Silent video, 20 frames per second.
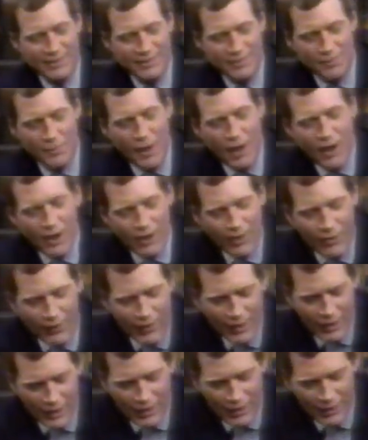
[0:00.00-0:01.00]
Tomorrow
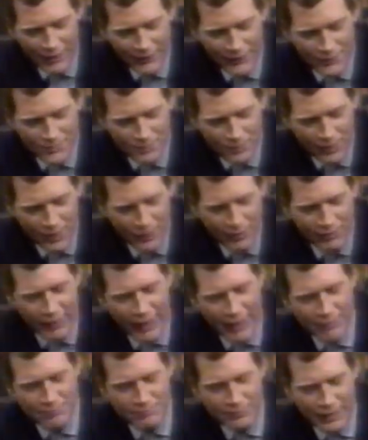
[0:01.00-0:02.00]
uh, on this
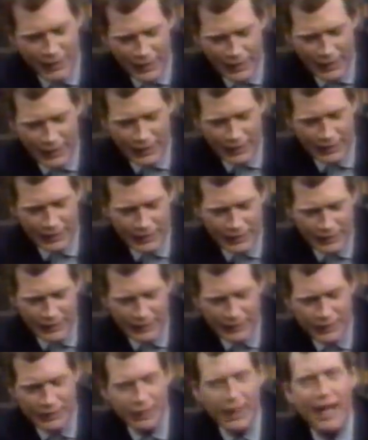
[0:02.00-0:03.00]
program,
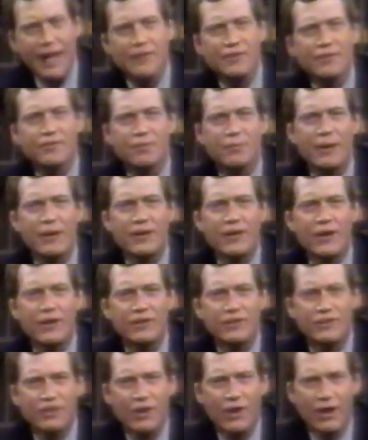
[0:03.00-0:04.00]
uh, actress Rae
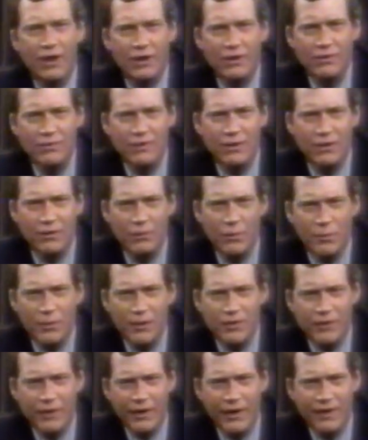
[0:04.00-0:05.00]
Dawn Chong uh, will be
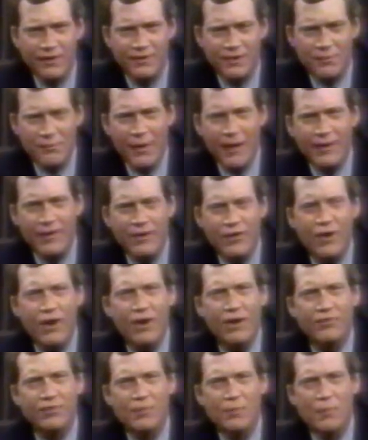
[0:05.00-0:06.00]
joining us, and Mike the
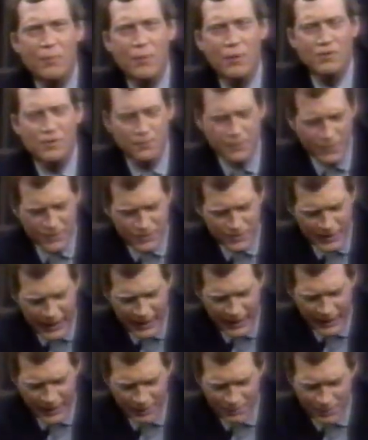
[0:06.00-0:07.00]
Dog from the motion picture Down
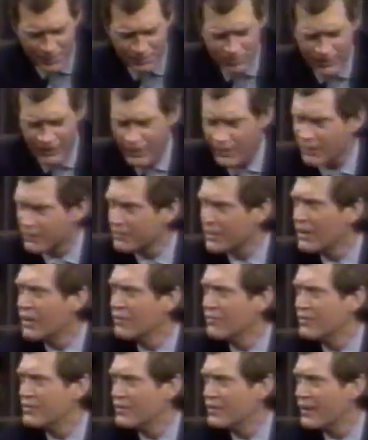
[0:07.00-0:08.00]
and Out in Beverly Hills.
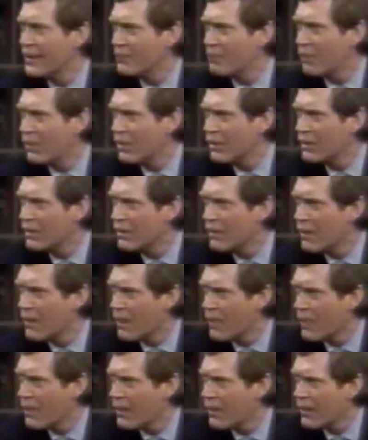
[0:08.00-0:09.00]
You seen that, Paul?
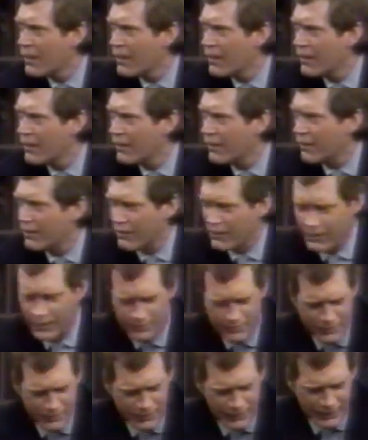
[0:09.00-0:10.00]
No, oh,
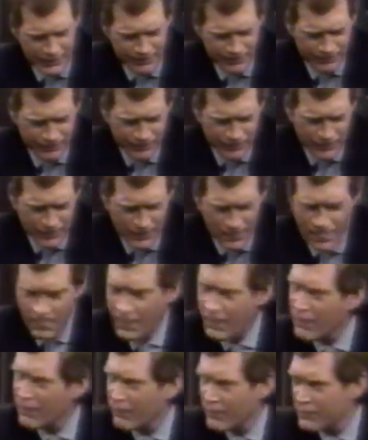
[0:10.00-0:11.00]
Yeah, okay. Meant to see
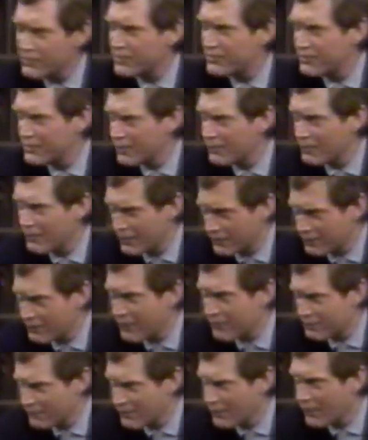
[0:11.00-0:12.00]
it. Well, you should see it because we
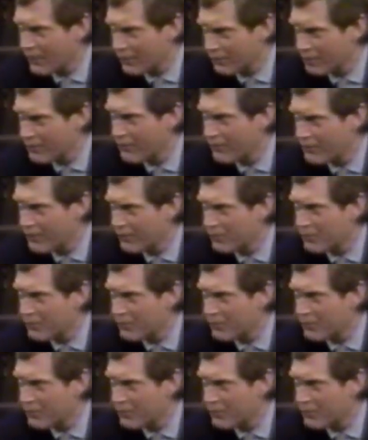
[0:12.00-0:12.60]
have someone on from the film